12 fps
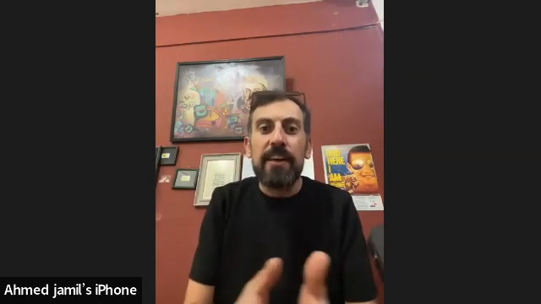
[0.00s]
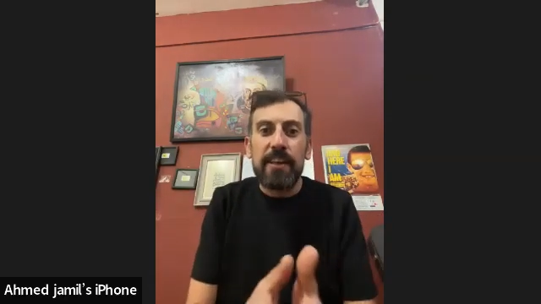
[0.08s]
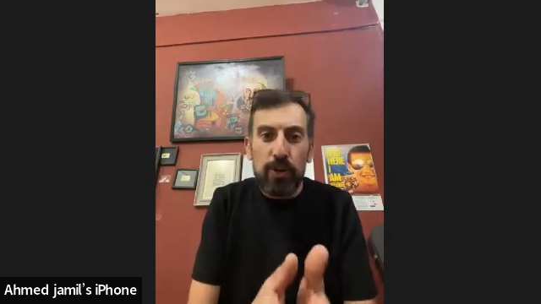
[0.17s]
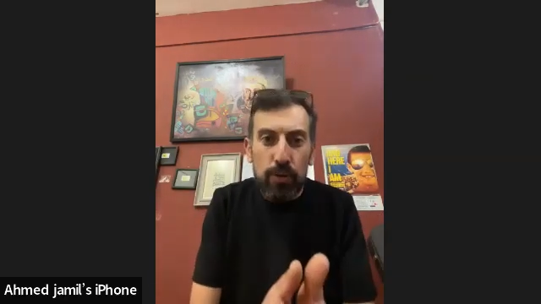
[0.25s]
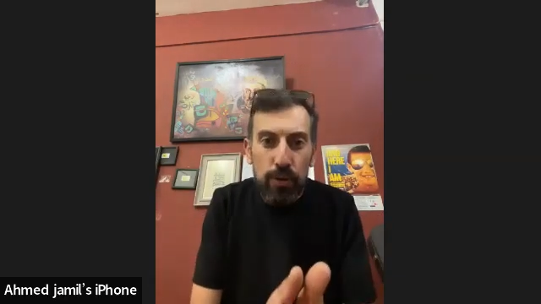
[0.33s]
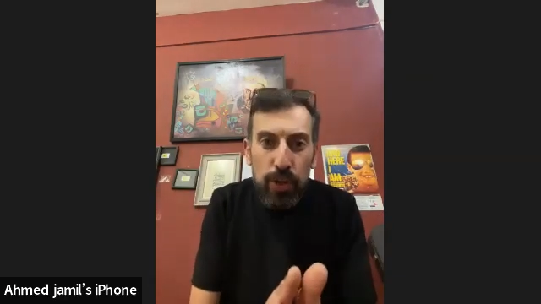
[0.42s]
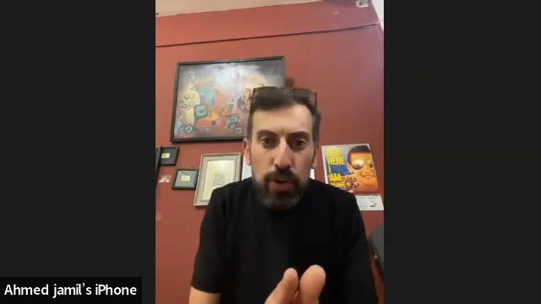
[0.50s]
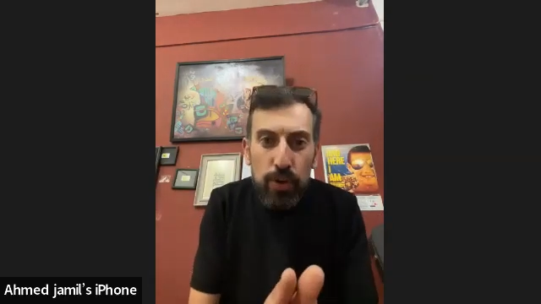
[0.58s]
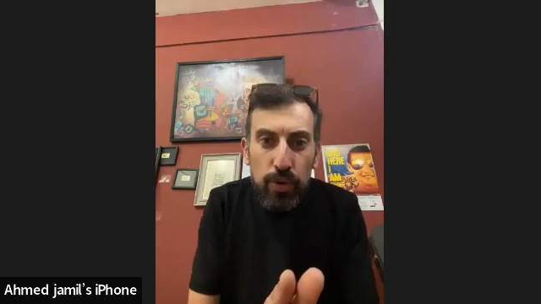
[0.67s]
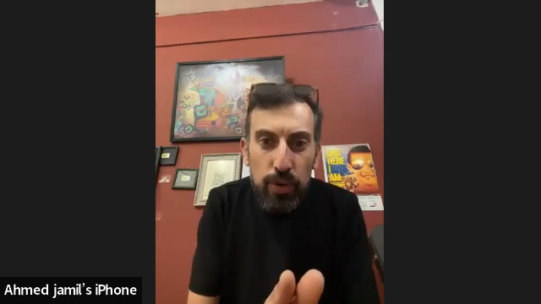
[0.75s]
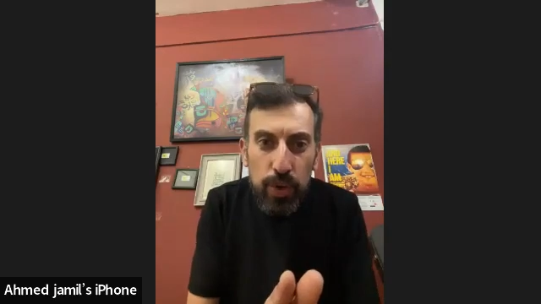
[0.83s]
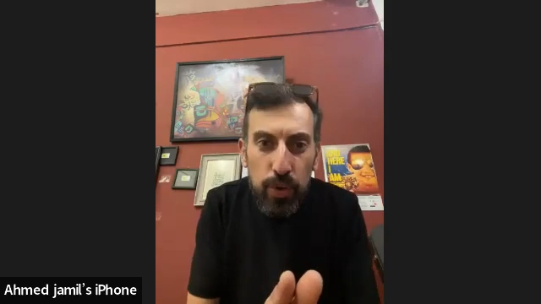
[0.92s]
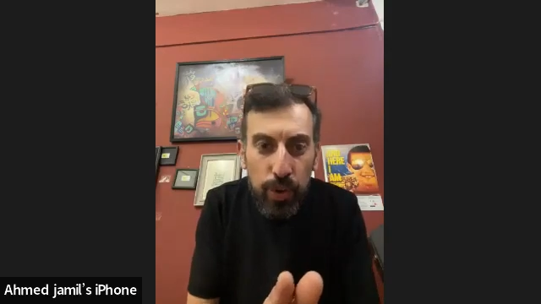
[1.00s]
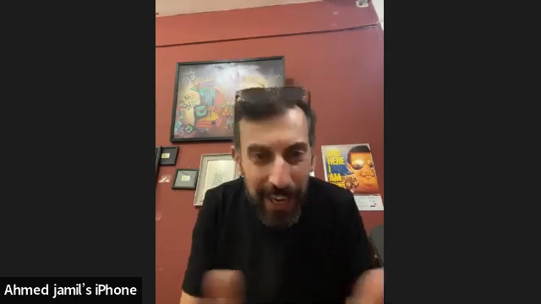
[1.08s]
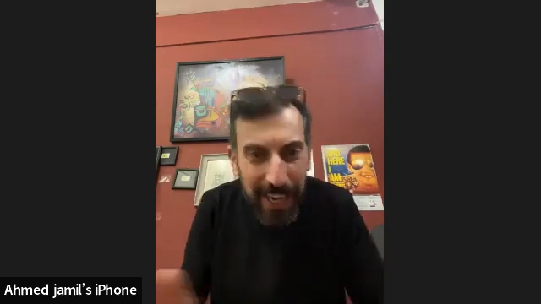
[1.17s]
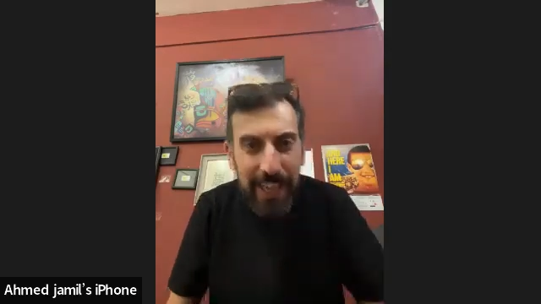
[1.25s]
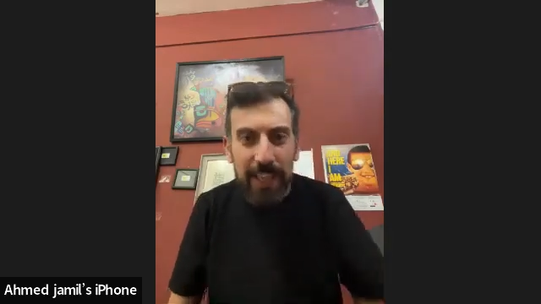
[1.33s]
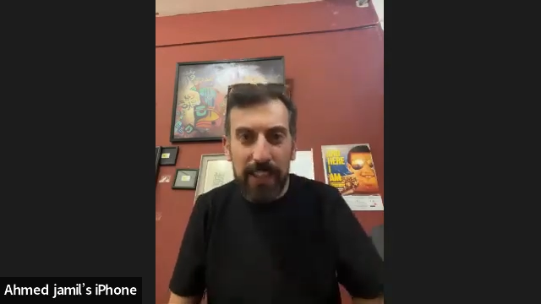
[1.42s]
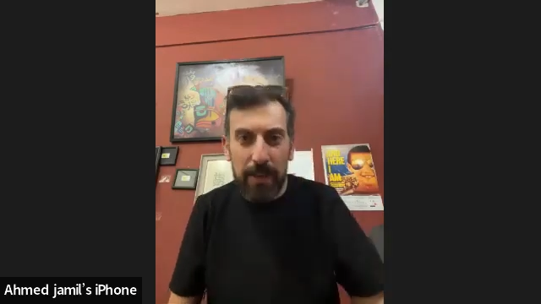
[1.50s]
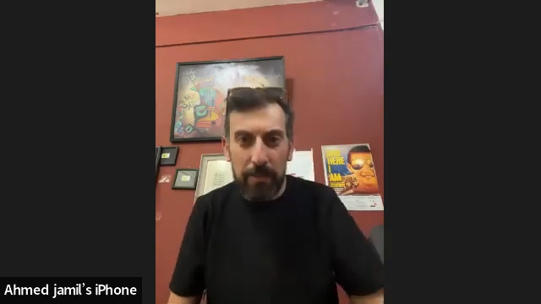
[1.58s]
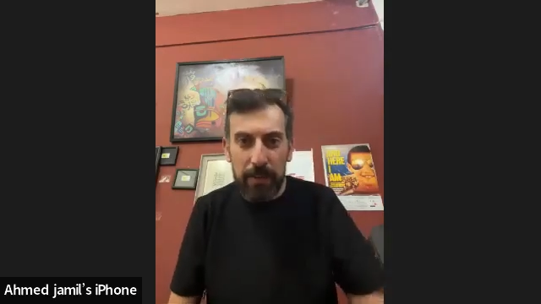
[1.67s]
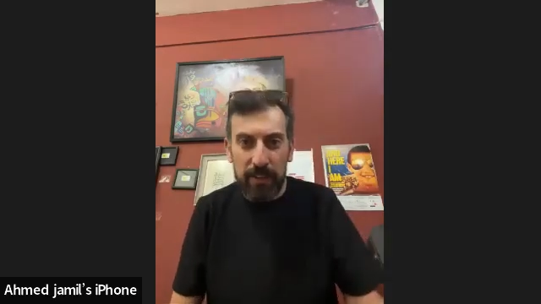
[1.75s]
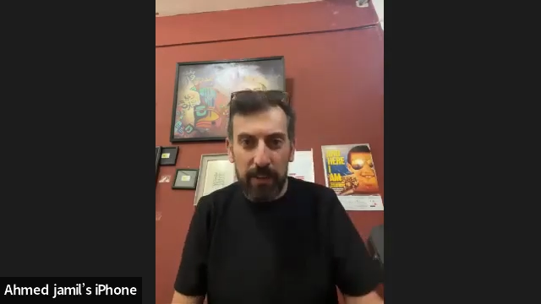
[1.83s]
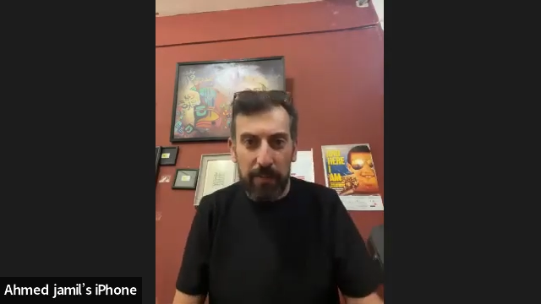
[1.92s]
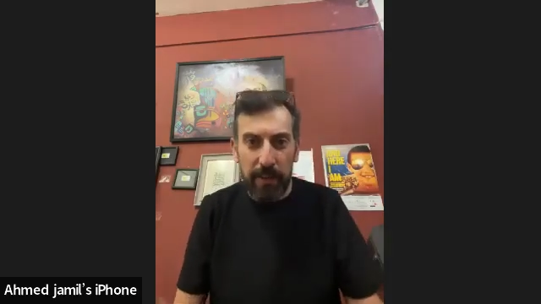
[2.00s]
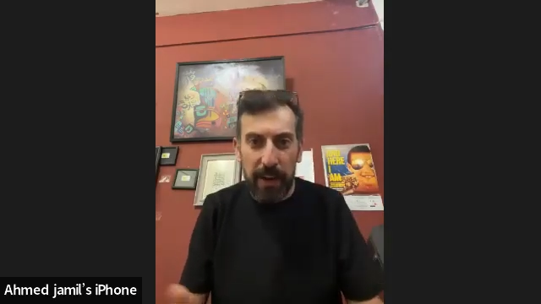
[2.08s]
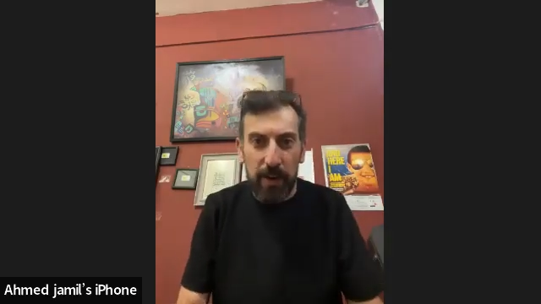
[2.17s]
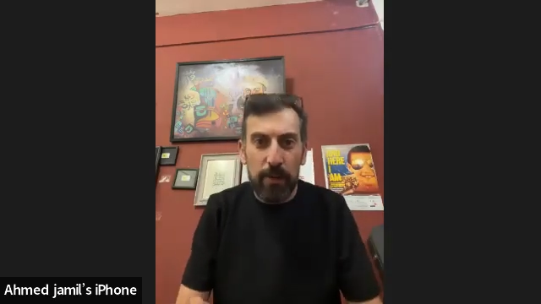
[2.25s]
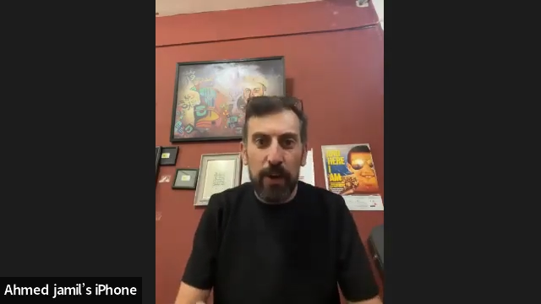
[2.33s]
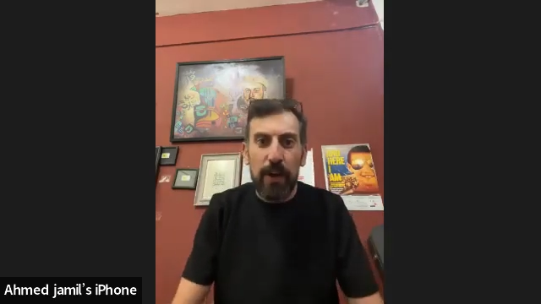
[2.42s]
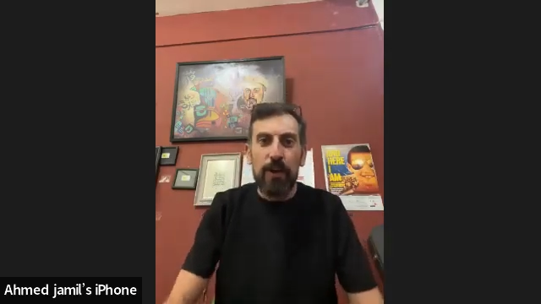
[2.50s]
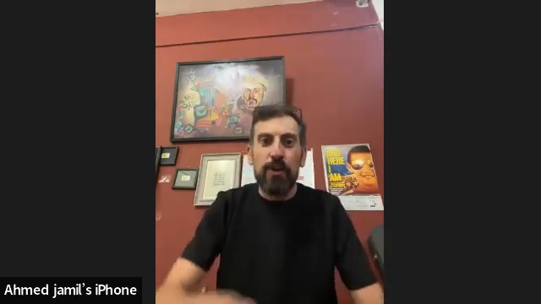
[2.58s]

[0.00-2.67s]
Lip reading: you killing them in somehow.